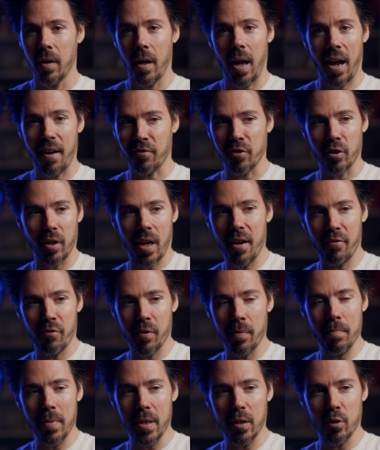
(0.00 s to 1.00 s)
After every
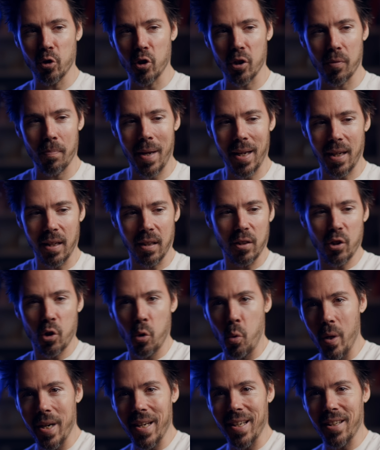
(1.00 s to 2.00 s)
meal, just making
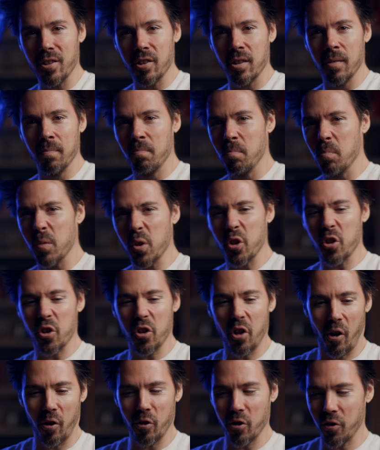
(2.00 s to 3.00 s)
tweaks,
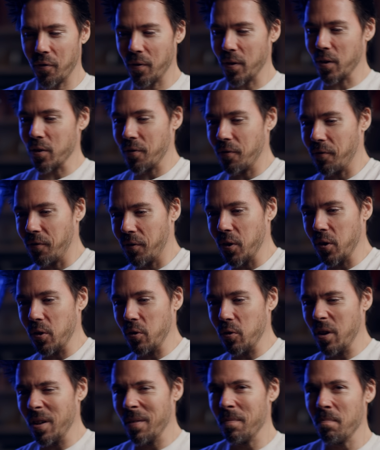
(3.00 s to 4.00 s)
starch versus
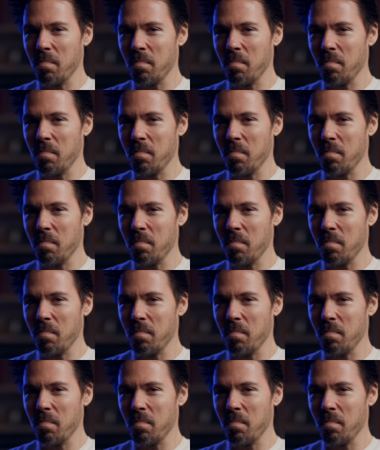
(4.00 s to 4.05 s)
fruit,